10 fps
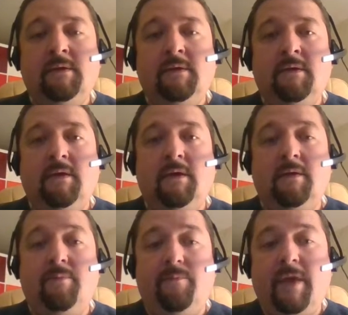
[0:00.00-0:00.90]

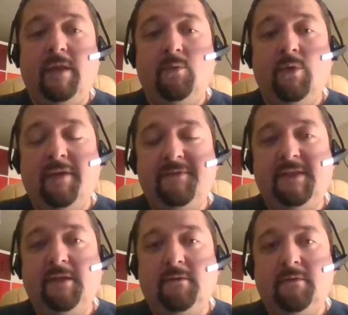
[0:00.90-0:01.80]
And we have
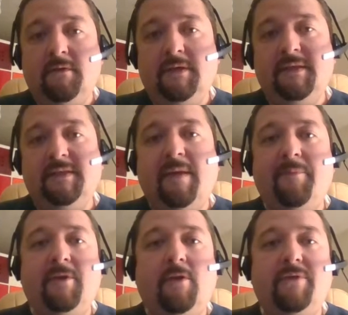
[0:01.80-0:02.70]
seen this
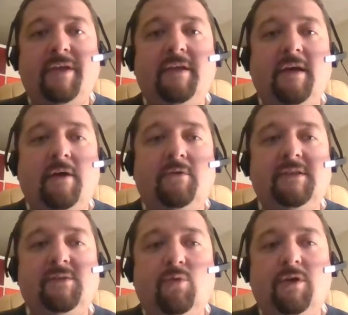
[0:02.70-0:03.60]
example already, how
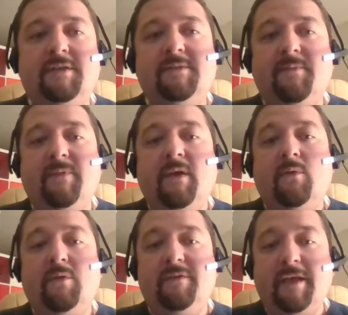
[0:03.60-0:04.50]
this works
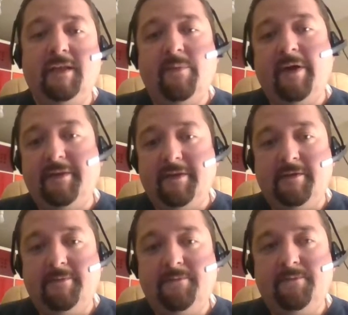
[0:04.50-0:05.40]
with data binding
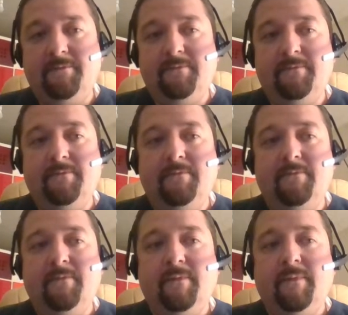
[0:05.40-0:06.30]

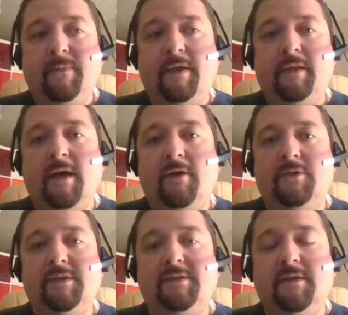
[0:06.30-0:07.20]
and how
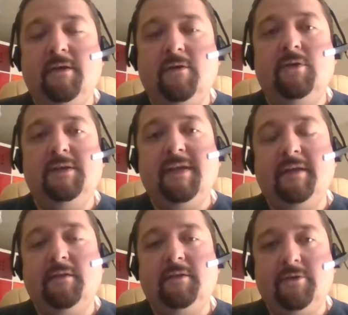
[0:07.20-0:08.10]
this all is
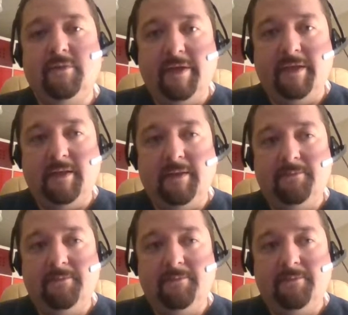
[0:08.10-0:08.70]
handled automatically.